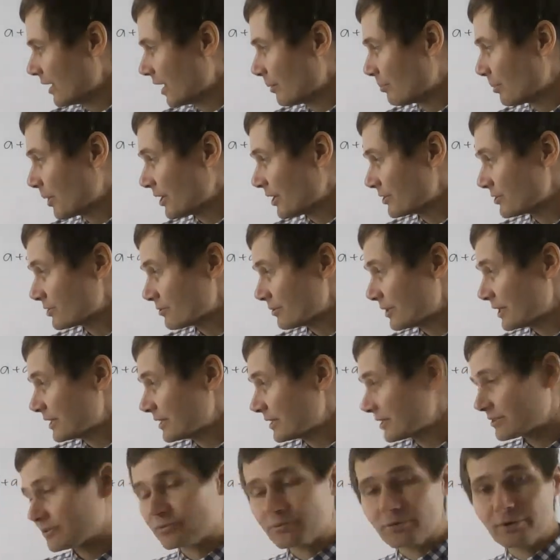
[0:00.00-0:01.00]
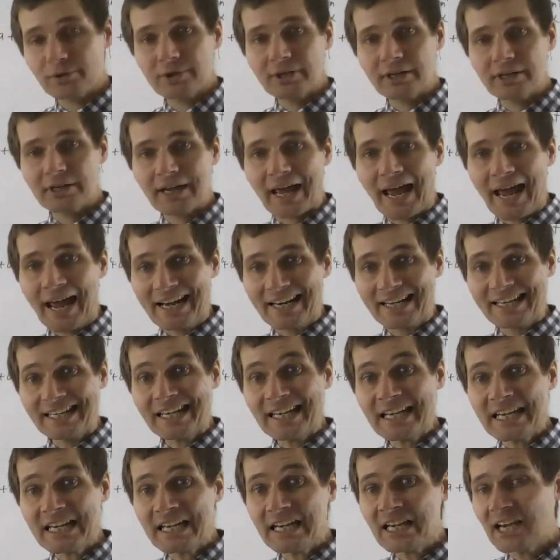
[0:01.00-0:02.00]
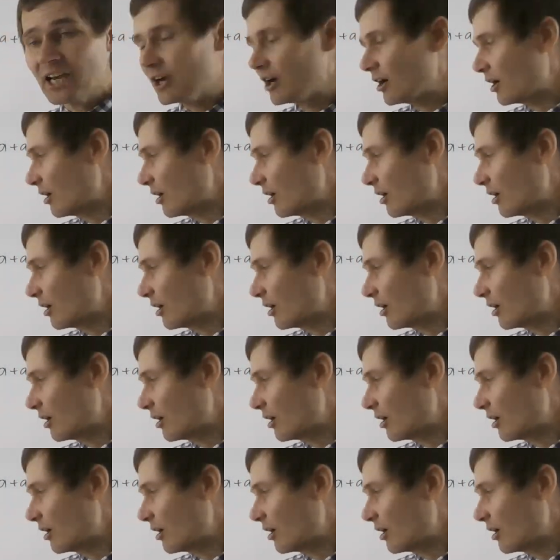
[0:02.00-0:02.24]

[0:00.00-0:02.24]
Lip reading: parse tree that's rooted at E,